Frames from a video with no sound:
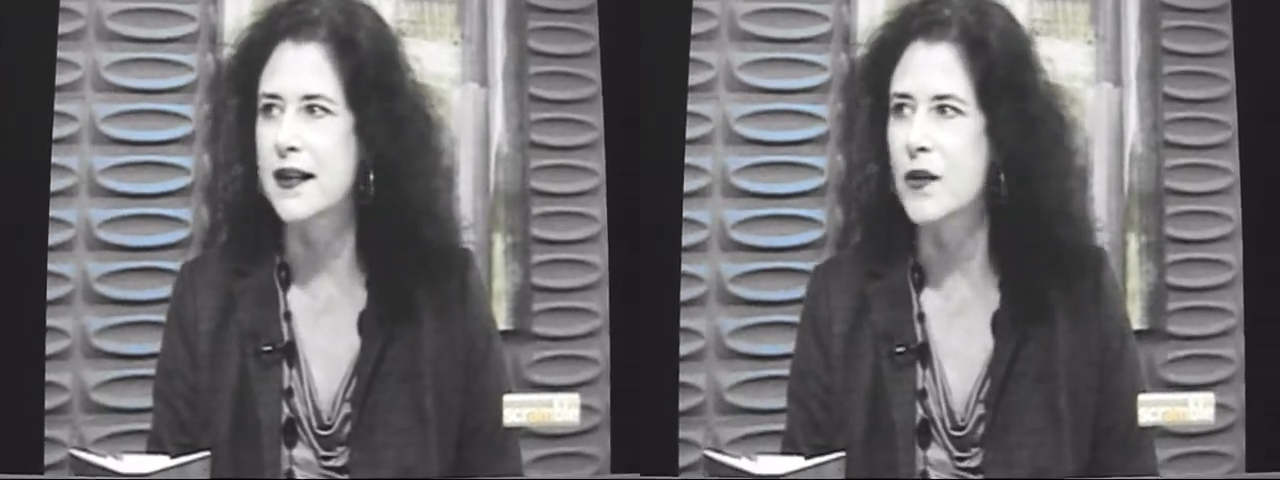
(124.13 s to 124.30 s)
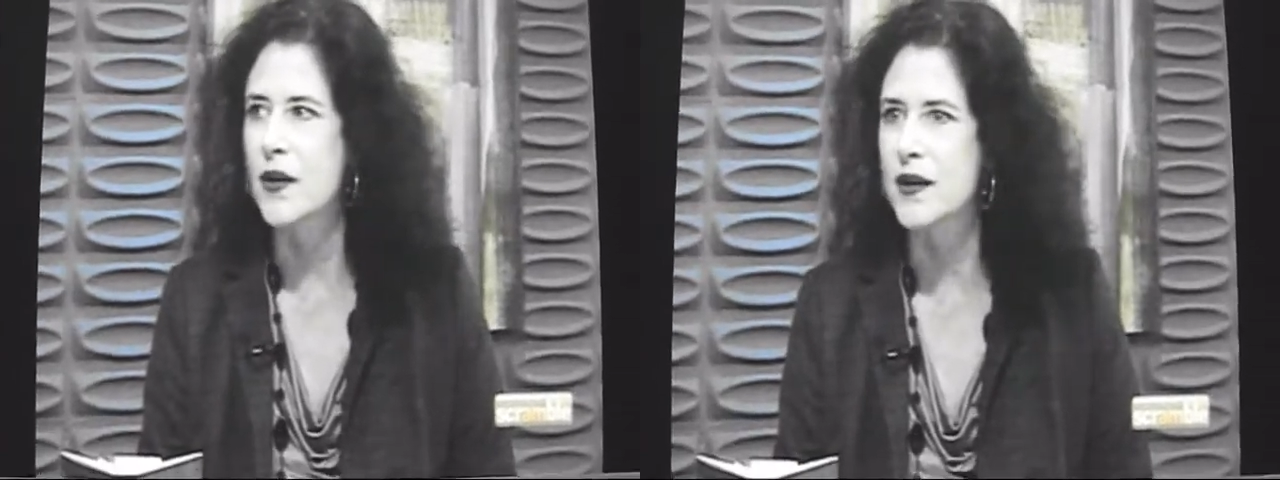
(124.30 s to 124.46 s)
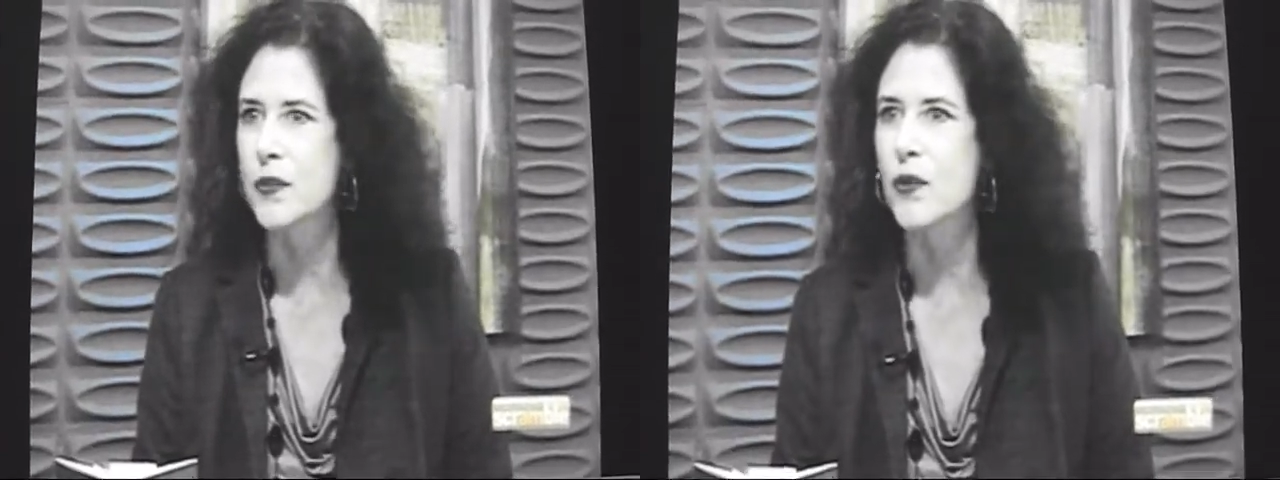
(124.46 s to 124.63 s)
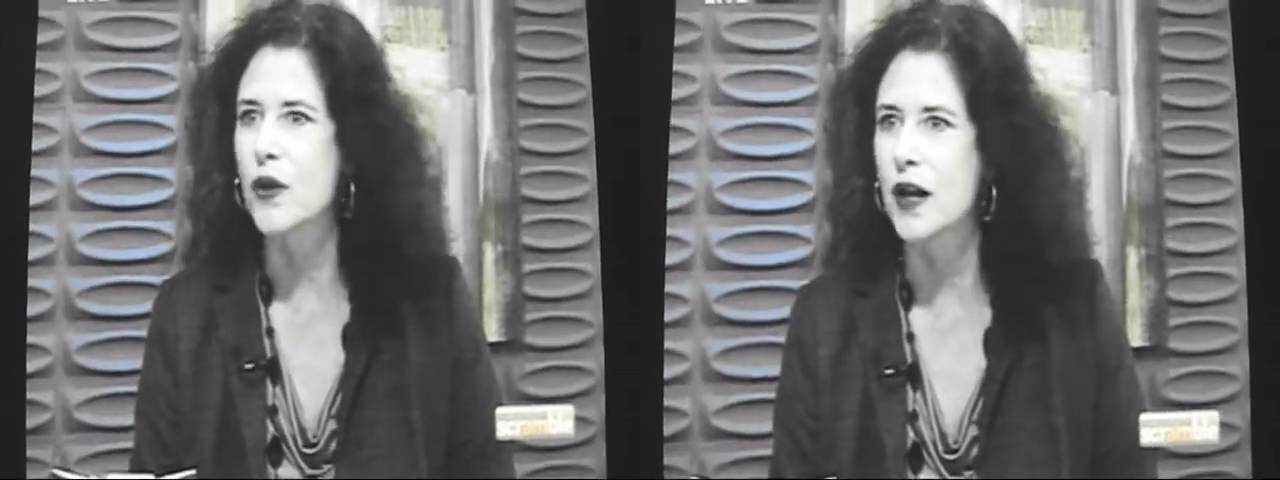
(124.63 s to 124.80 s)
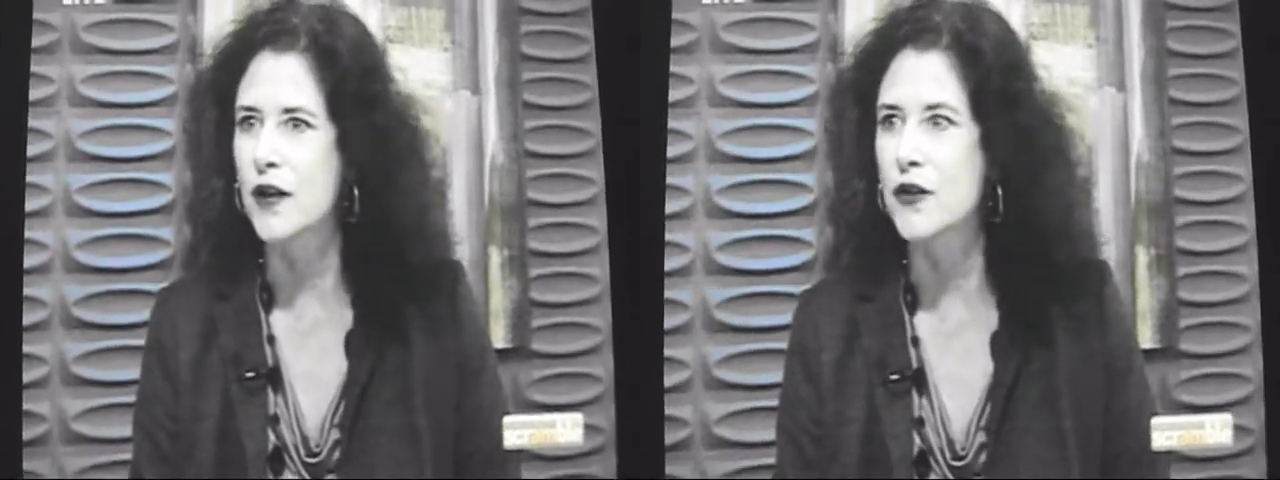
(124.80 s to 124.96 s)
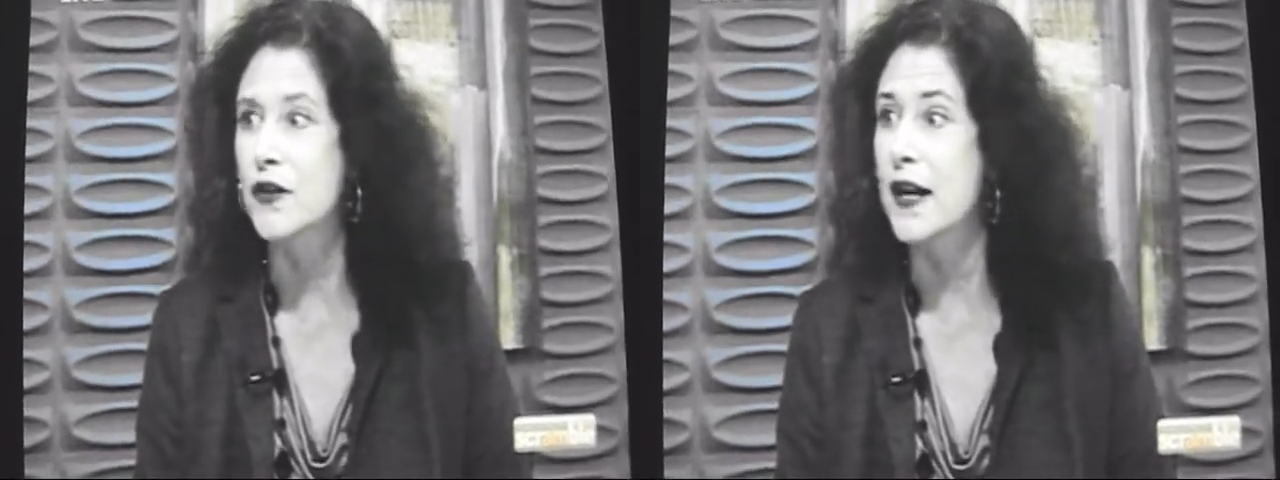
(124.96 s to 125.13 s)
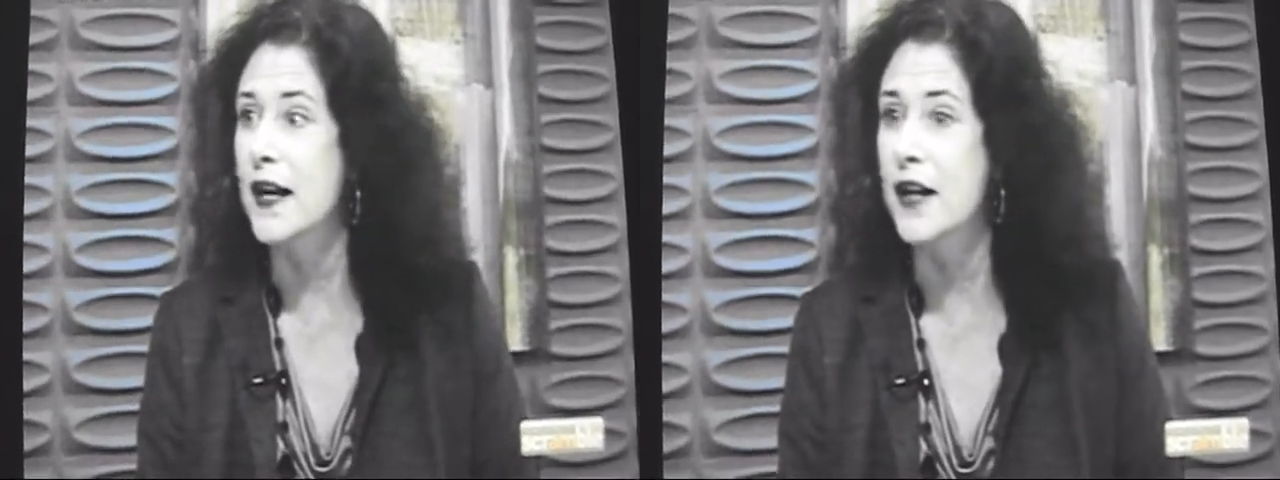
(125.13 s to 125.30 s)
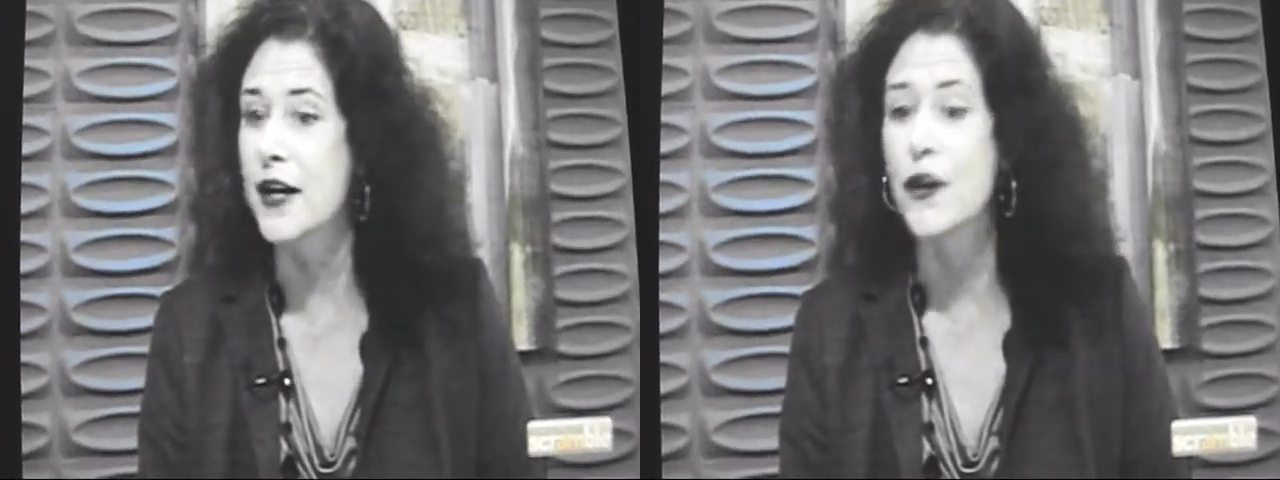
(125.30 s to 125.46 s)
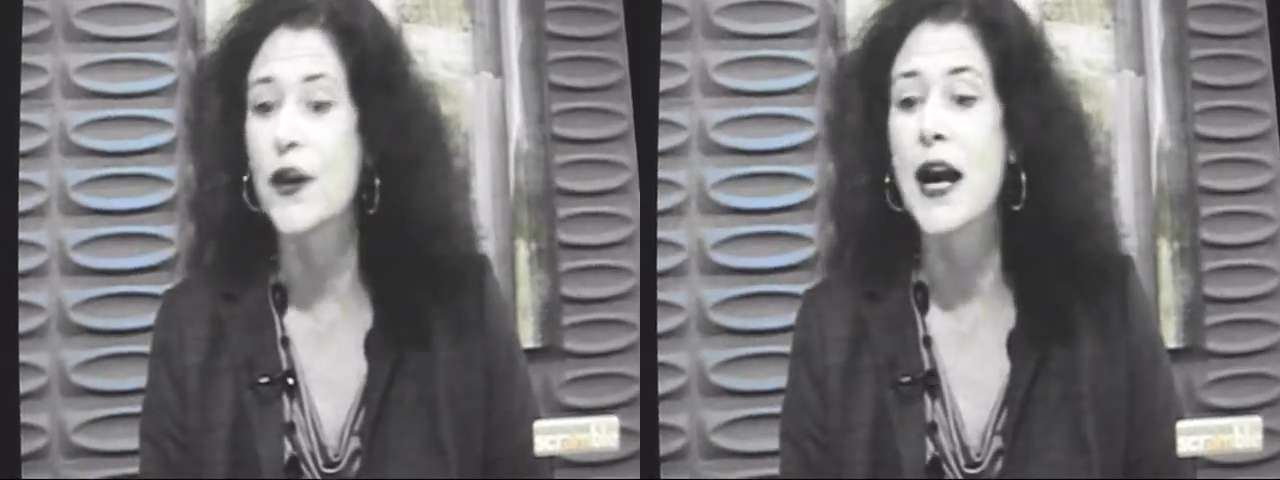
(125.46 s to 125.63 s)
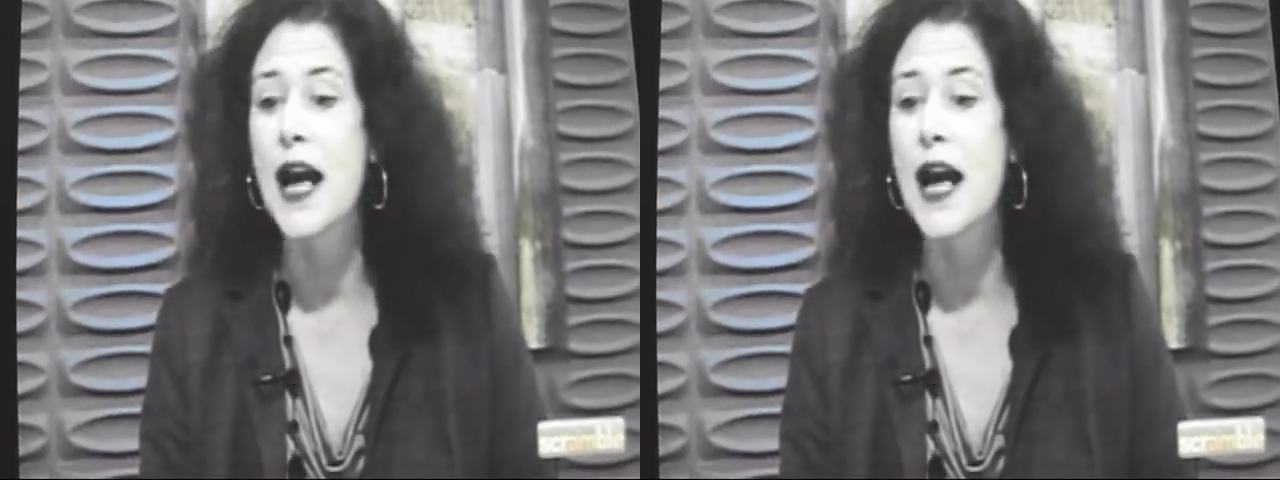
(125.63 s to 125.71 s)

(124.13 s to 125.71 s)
Key West book, I'll do that later.